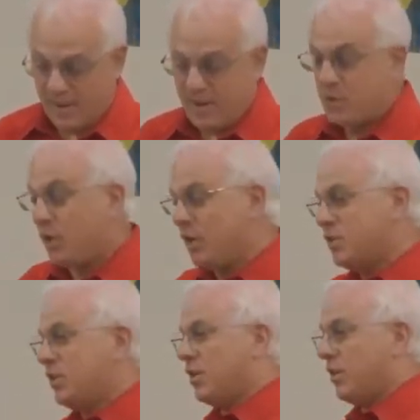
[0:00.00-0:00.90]
He
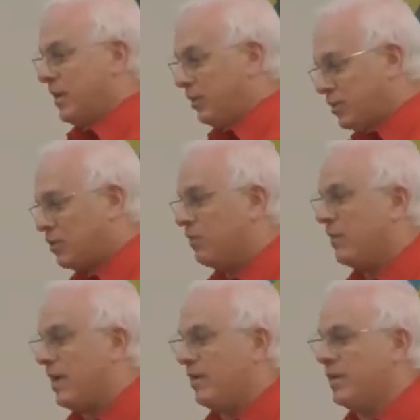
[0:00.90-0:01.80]
turns to her and he looks
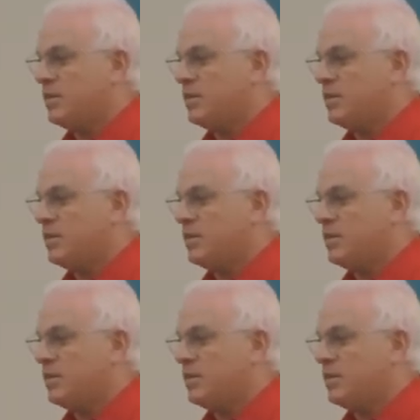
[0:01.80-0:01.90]
over at her and